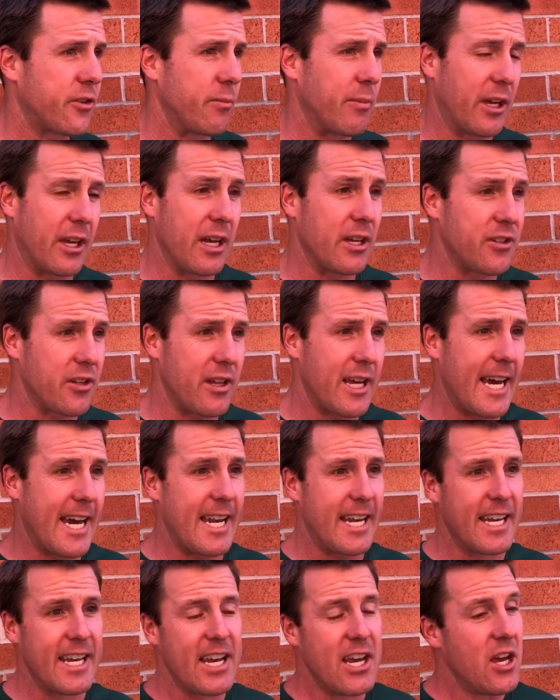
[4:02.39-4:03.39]
So because of
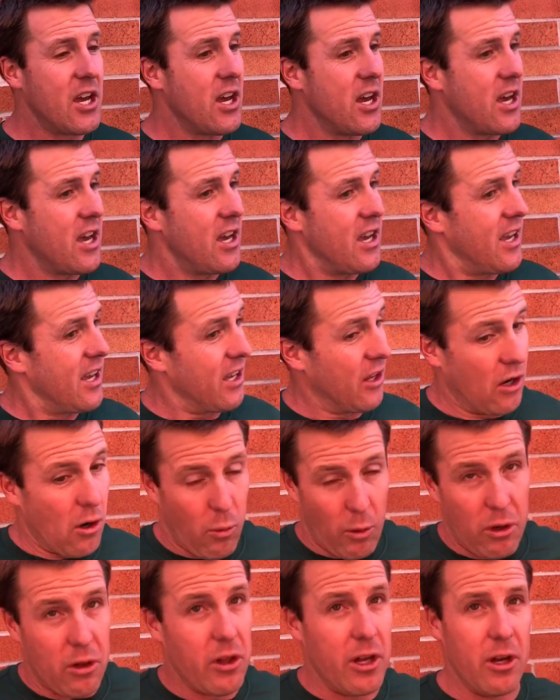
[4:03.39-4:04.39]
that, you know,
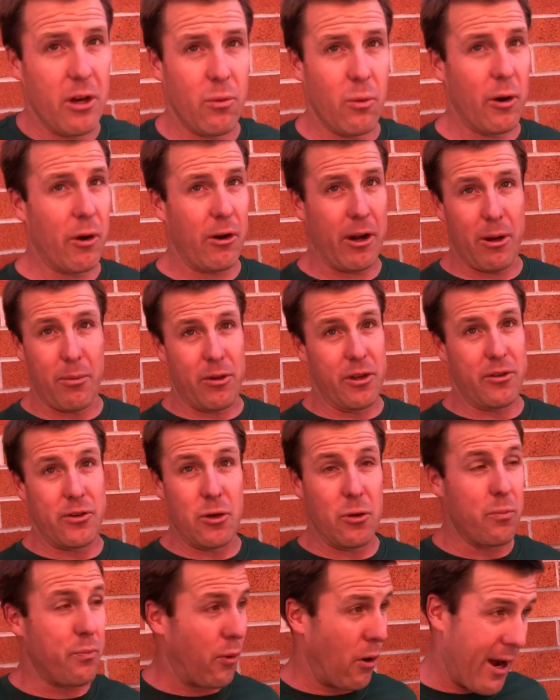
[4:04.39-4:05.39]
we were able to
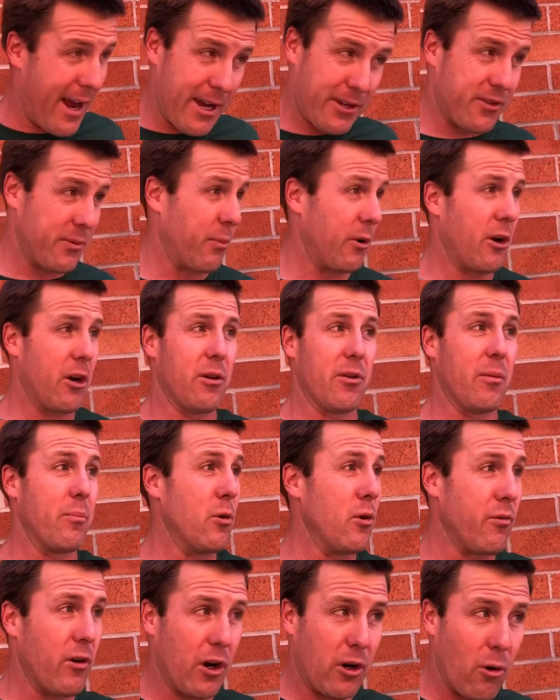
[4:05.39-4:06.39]
do press, and we were able to
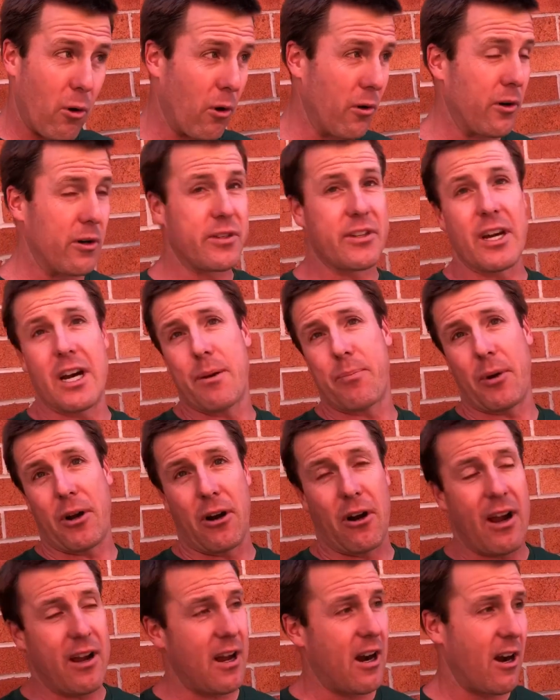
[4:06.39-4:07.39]
move our corners up and
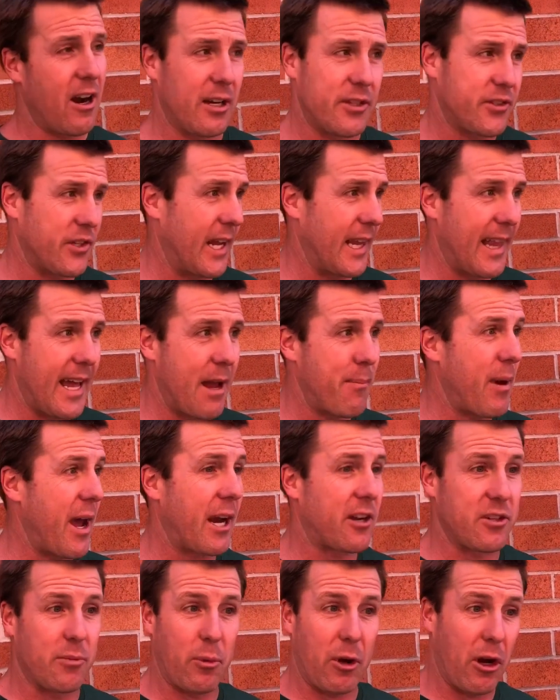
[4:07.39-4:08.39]
our outside
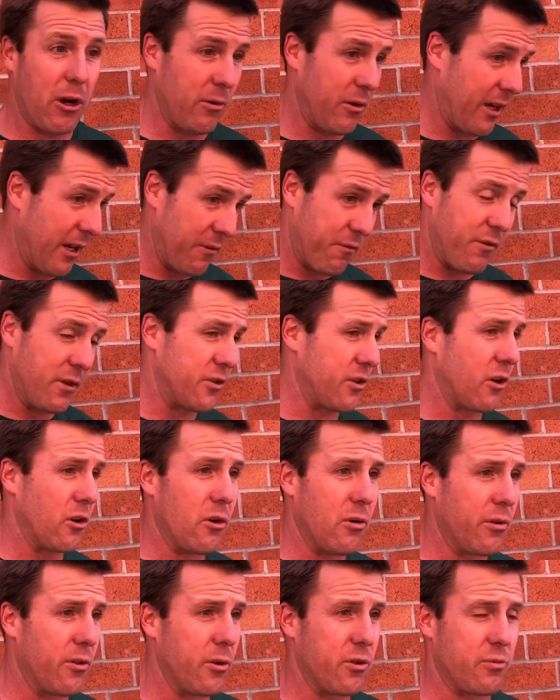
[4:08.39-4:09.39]
linebackers, and we were able to get
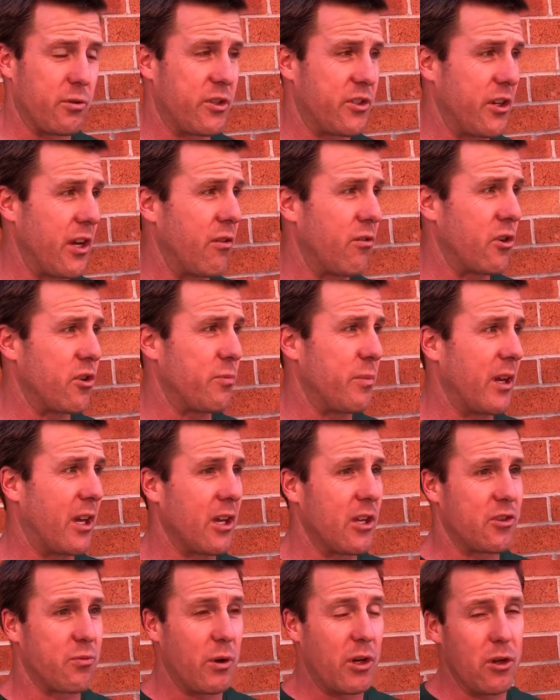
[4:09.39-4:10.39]
physical with those receivers
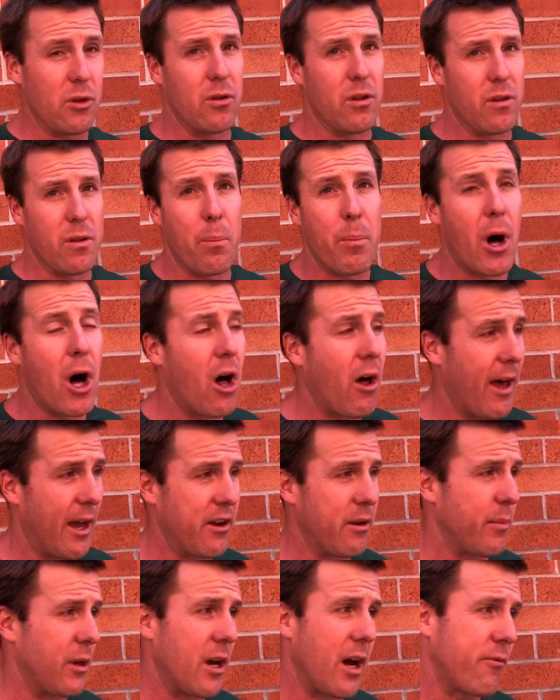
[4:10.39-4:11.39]
because we knew that the ball
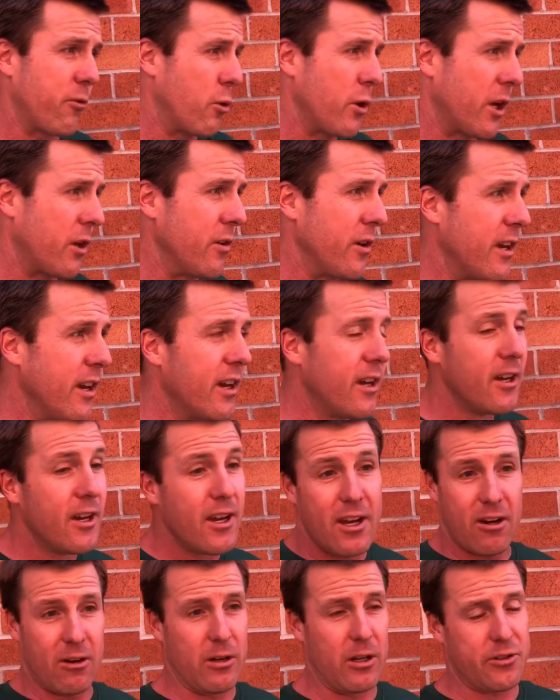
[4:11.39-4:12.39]
had to be off quickly
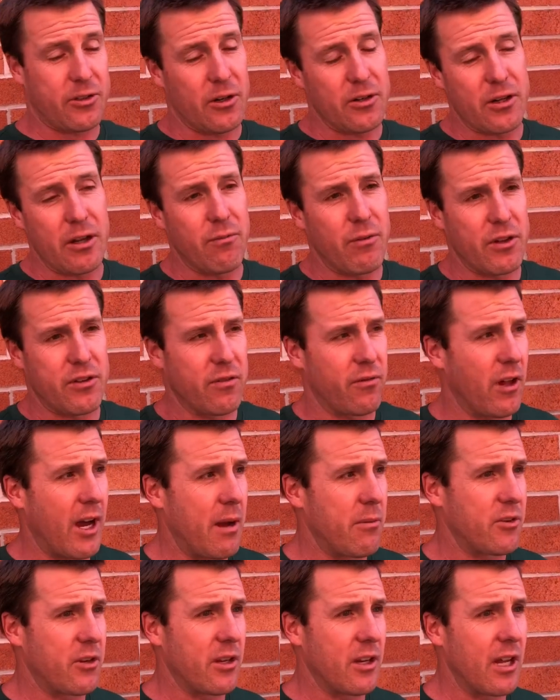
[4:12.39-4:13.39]
or else our defensive
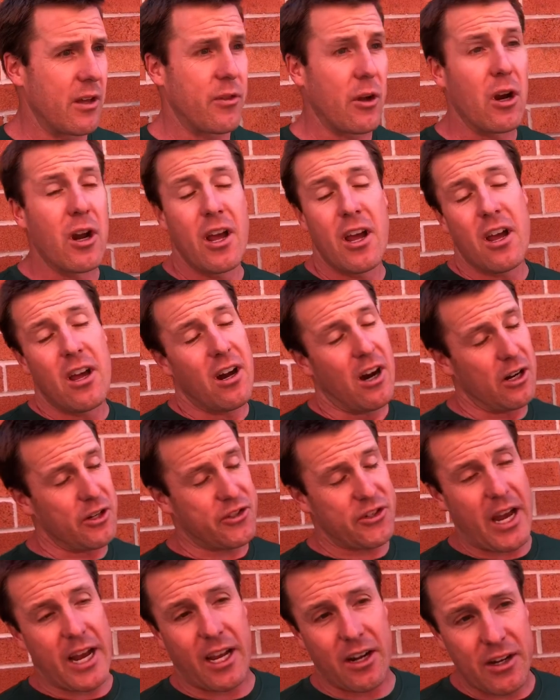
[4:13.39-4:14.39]
line was going to get there. Our
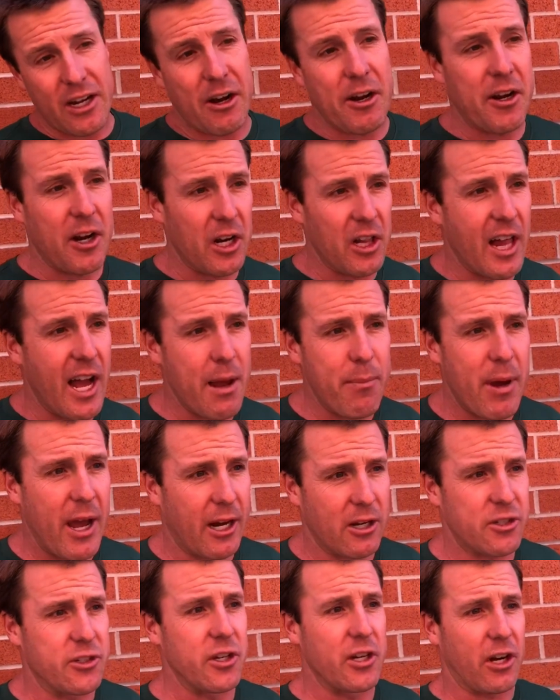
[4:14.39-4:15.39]
secondary and our
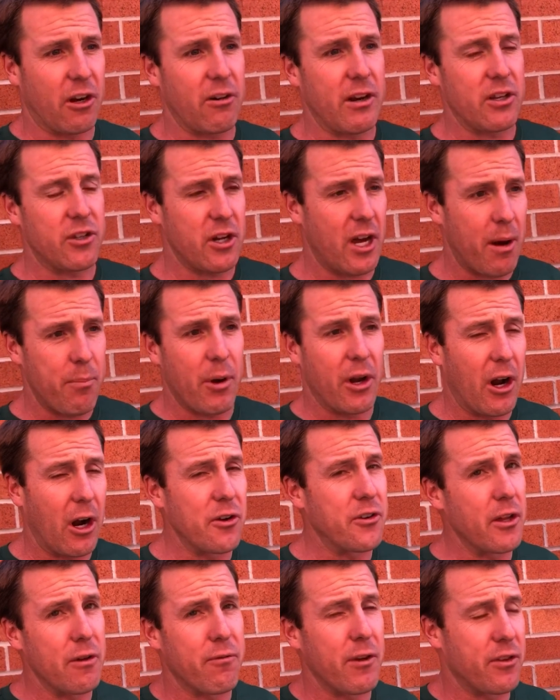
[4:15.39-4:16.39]
linebackers did a great job, but
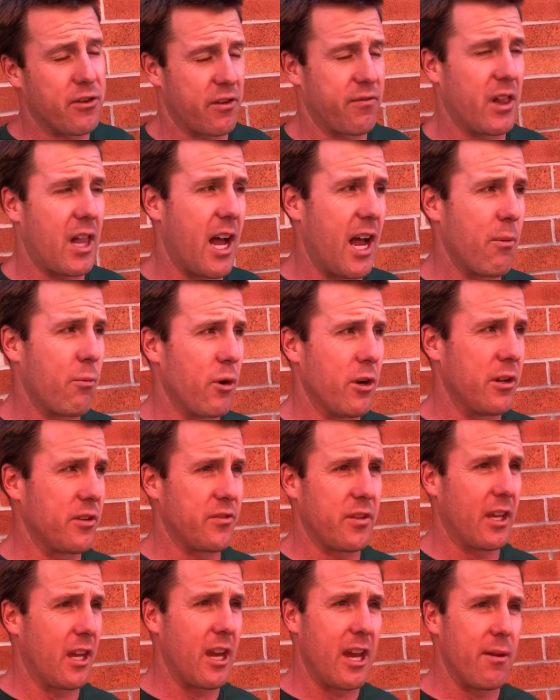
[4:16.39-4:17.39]
our defensive line won
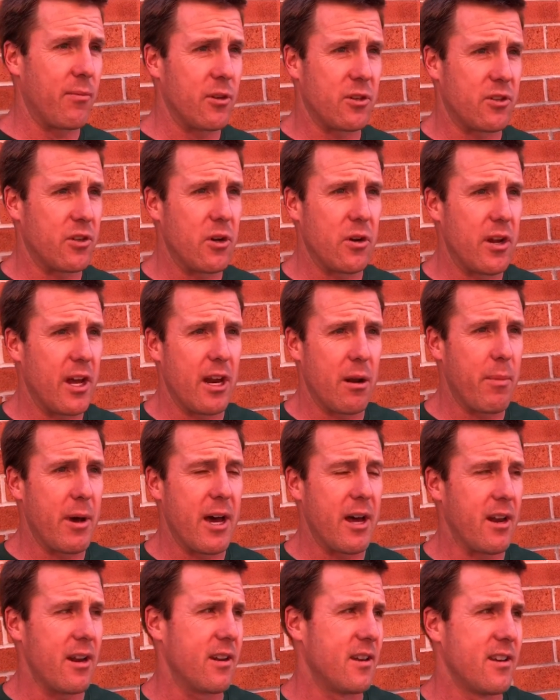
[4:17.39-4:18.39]
us the game. There's no doubt
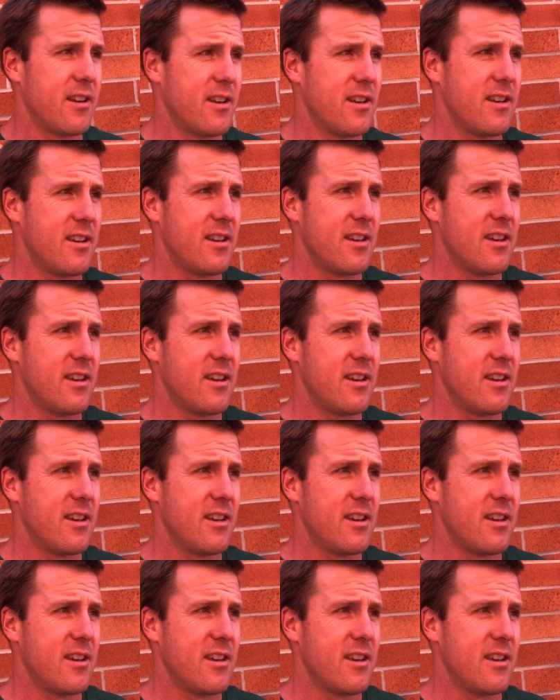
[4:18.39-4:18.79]
about it.